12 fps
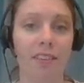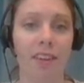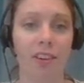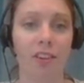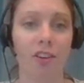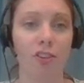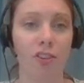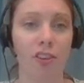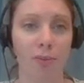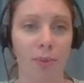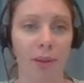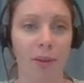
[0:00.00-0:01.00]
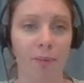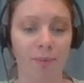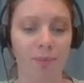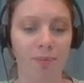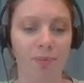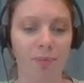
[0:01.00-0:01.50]
cushion this blow.
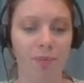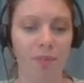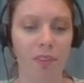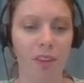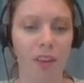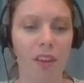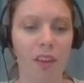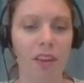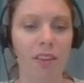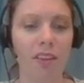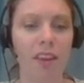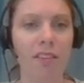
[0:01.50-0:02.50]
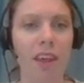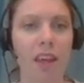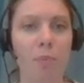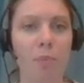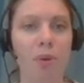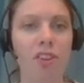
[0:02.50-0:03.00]
Things like
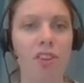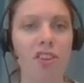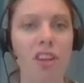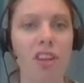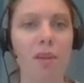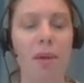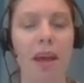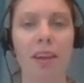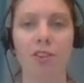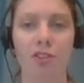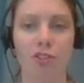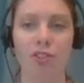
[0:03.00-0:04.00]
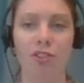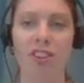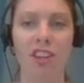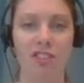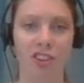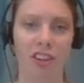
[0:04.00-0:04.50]
positioning the bad news
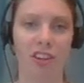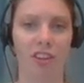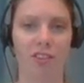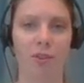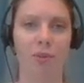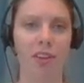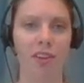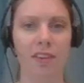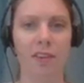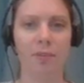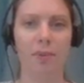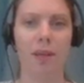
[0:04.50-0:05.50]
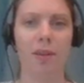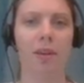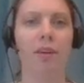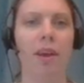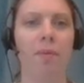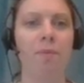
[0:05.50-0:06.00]
strategically. So what does this mean?
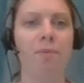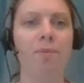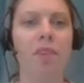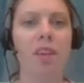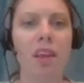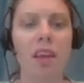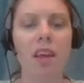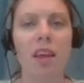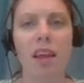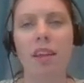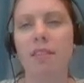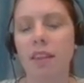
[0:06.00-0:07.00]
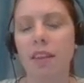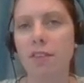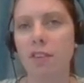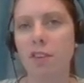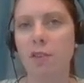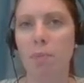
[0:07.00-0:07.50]
Okay, instead of
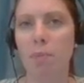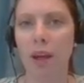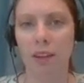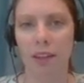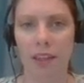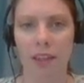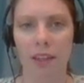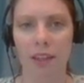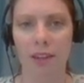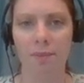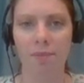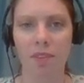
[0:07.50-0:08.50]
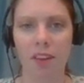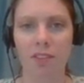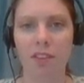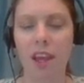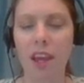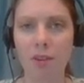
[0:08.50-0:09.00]
spotlighting it,
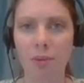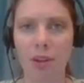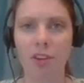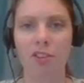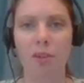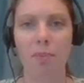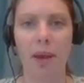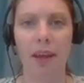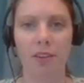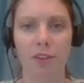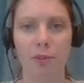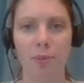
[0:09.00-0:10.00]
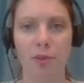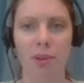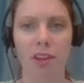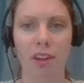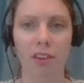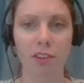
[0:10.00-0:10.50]
sandwich the bad news between
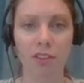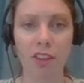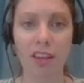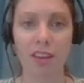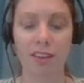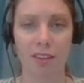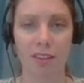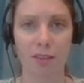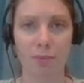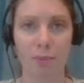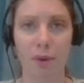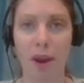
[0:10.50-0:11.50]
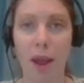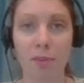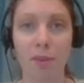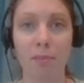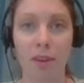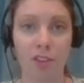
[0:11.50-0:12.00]
other sentences, perhaps
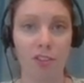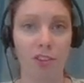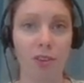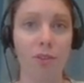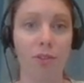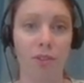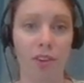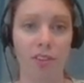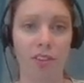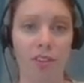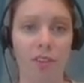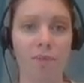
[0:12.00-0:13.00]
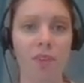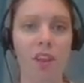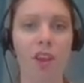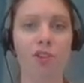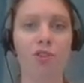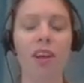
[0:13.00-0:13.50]
amongst your own reasons.
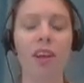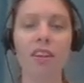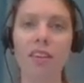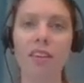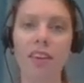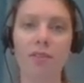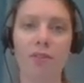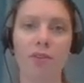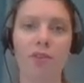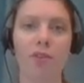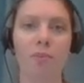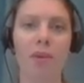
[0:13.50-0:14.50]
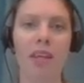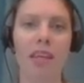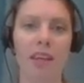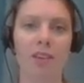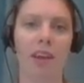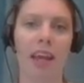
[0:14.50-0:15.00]
Try not to let the refusal
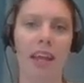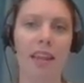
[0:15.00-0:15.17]
begin or end the